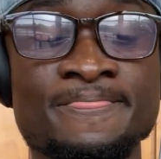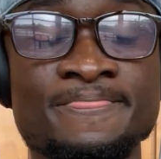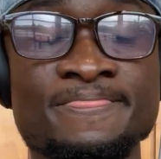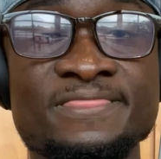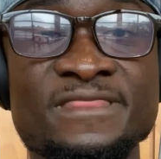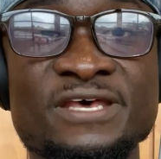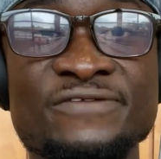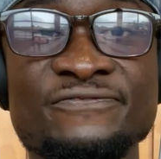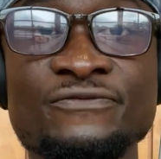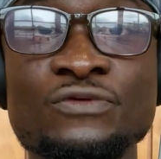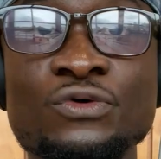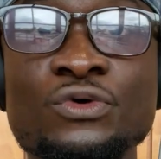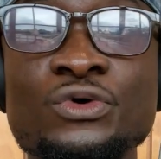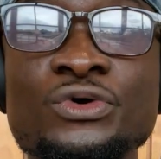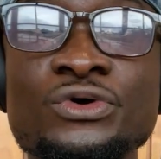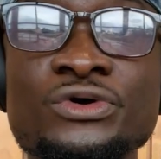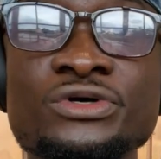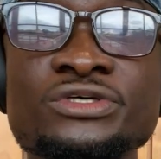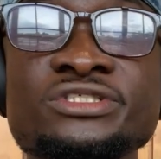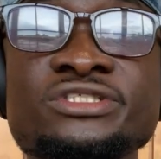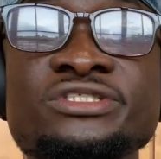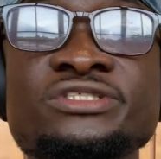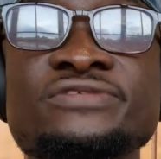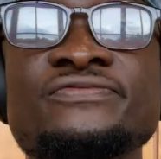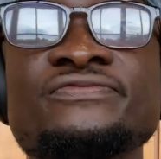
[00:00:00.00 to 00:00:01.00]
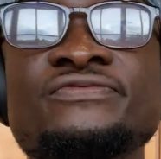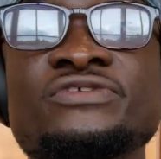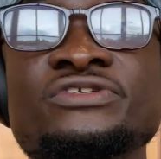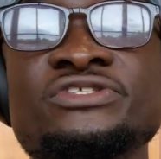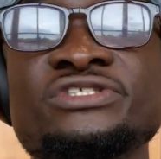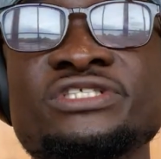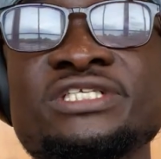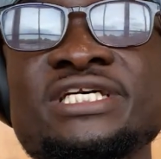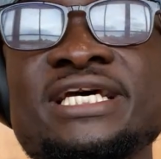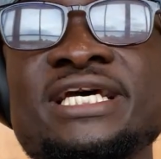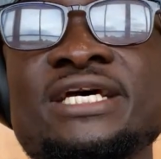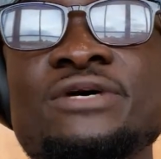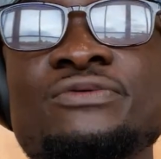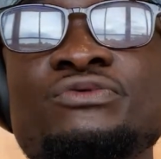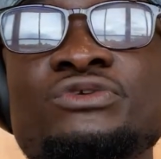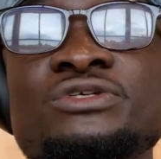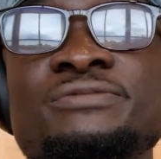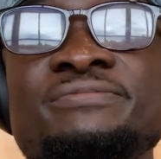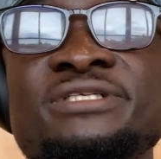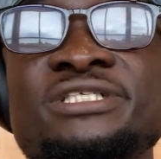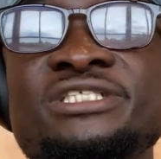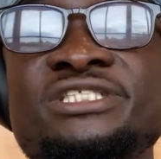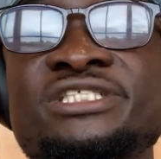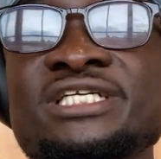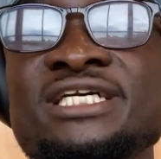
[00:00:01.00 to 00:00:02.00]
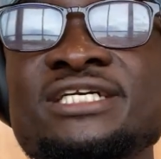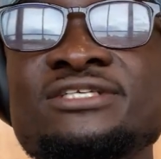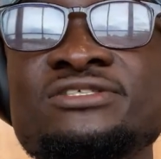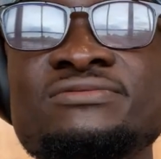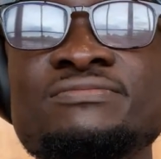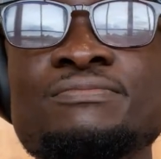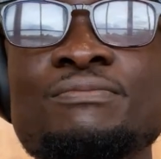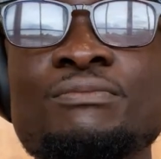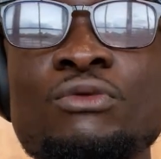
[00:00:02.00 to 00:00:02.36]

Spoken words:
The focus for today would be geared